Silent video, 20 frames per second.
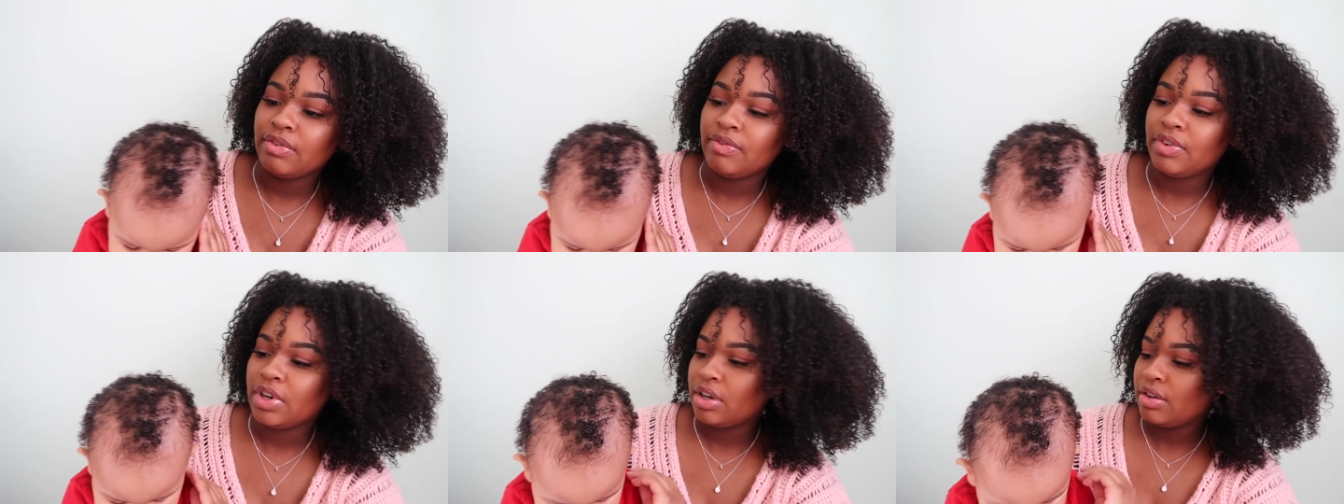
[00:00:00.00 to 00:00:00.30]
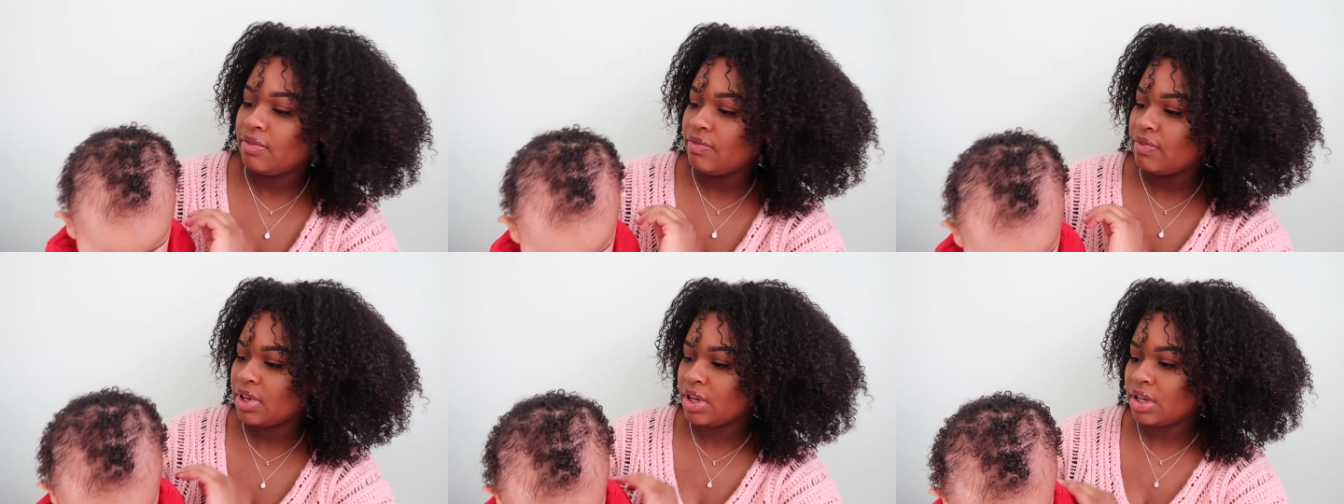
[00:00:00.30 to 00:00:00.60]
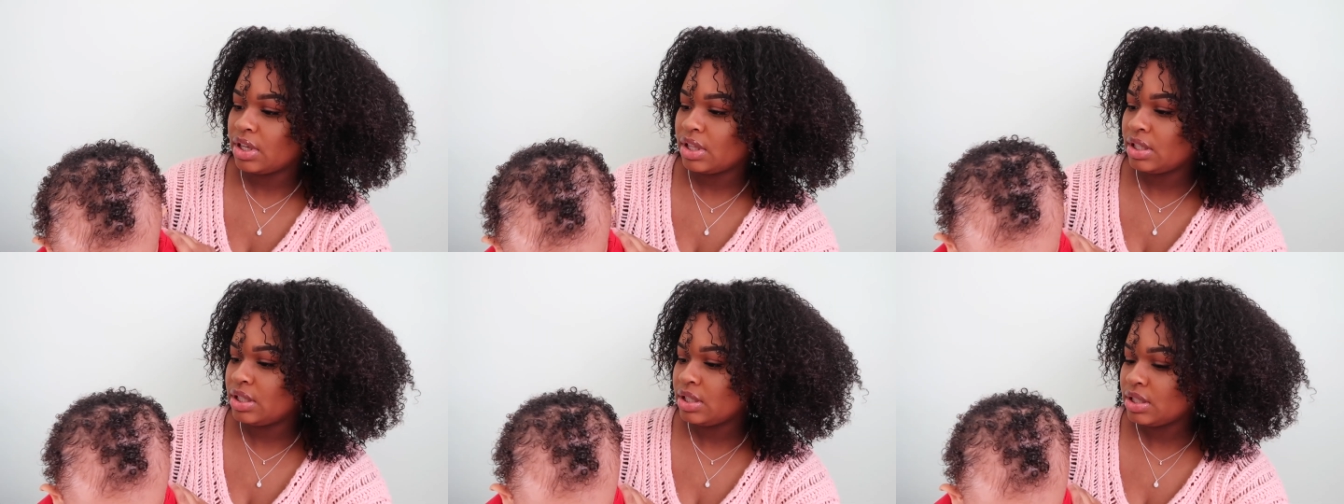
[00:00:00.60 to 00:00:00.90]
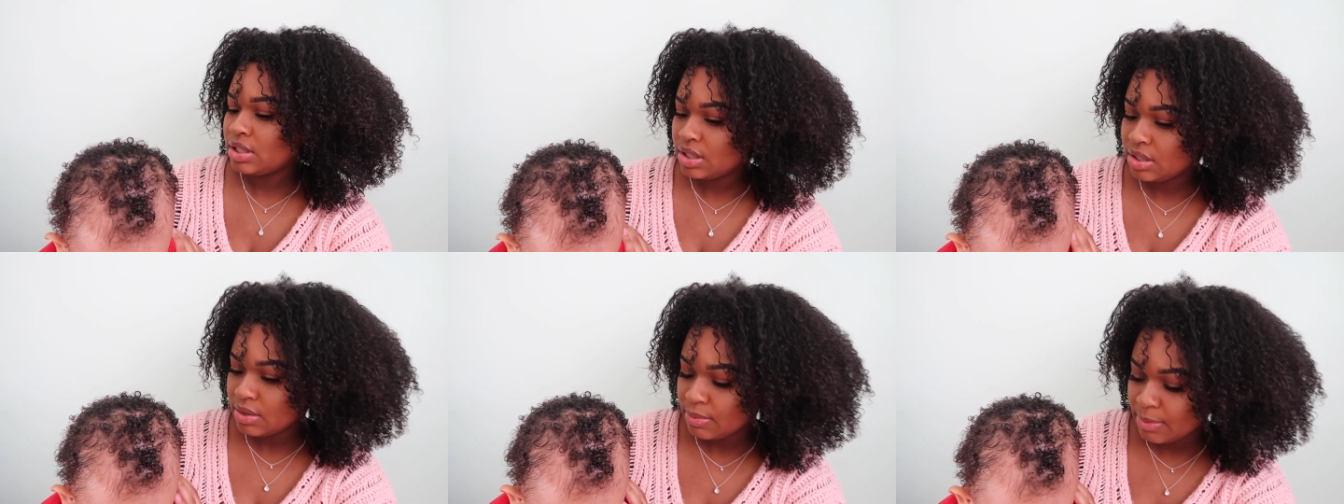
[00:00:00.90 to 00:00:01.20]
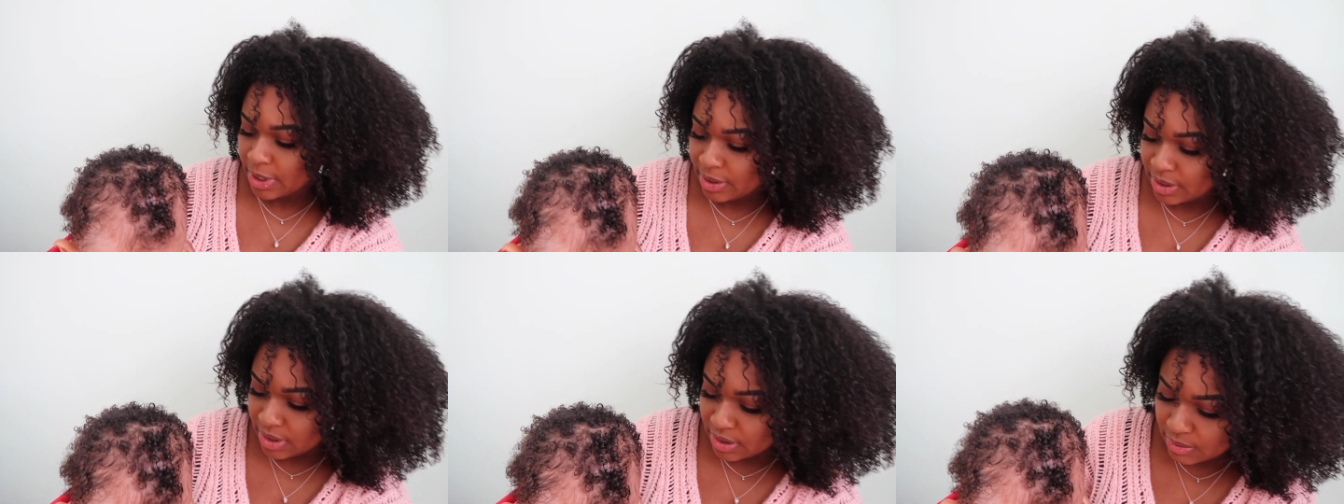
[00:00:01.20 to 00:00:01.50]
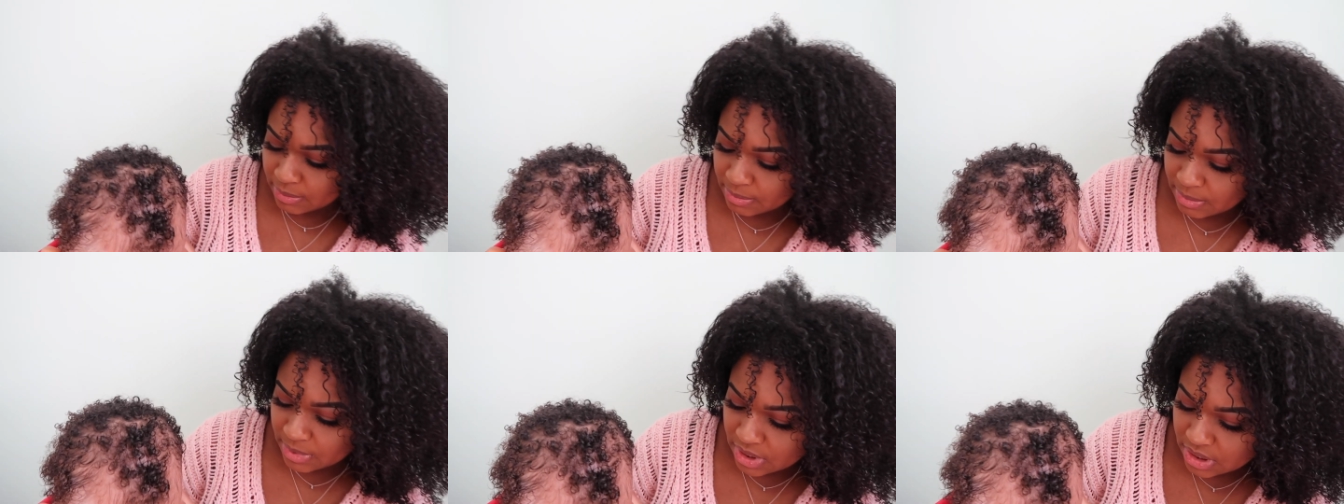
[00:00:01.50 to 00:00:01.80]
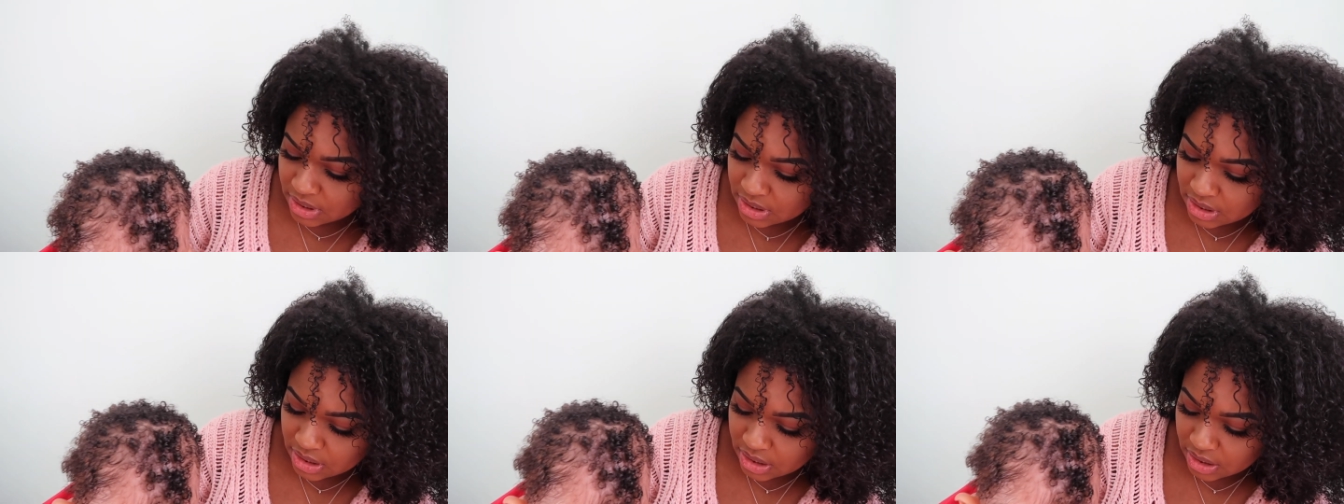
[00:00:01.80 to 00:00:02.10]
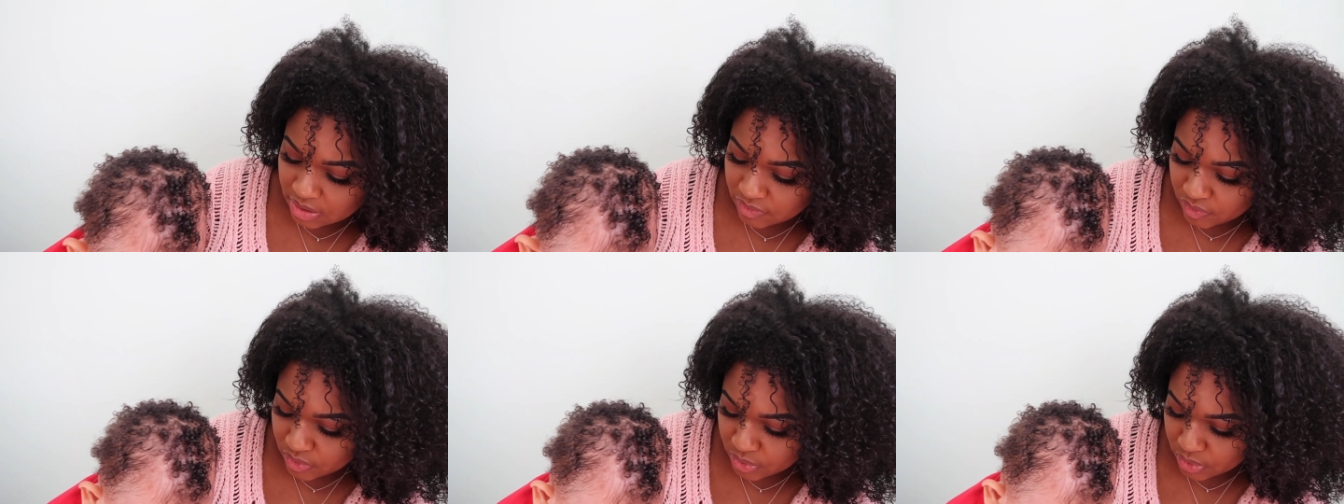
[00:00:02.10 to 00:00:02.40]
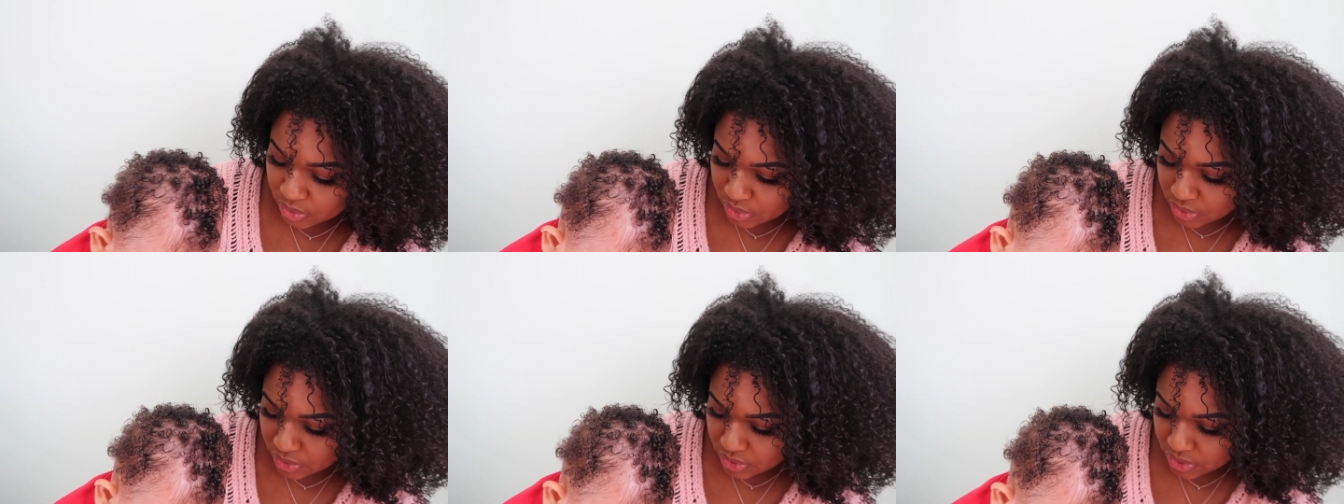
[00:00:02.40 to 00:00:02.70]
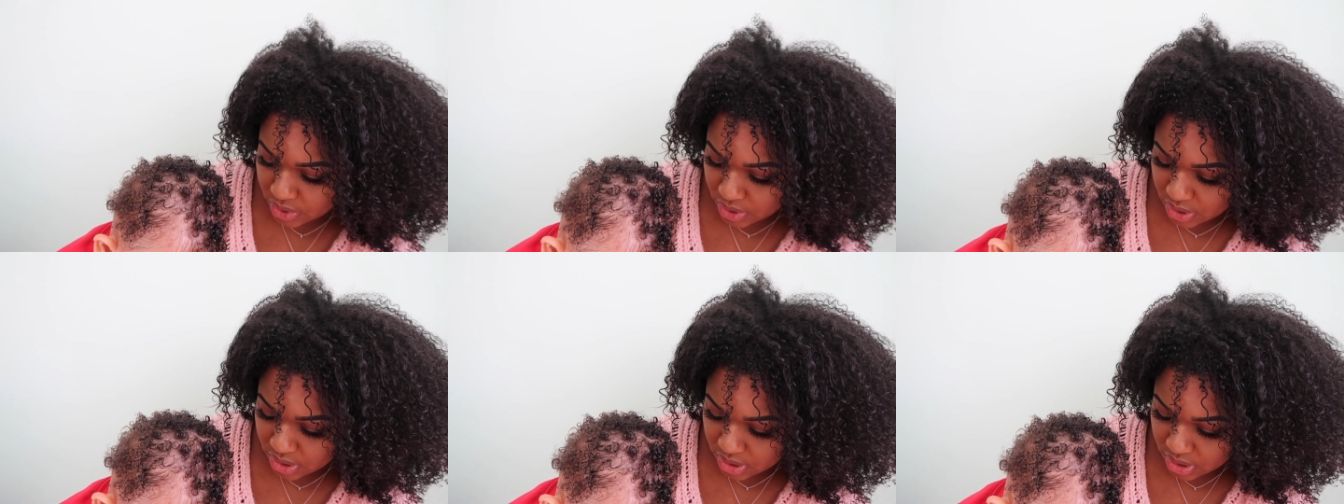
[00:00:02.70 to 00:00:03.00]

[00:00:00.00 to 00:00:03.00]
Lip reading: the very least about him. He is a handful.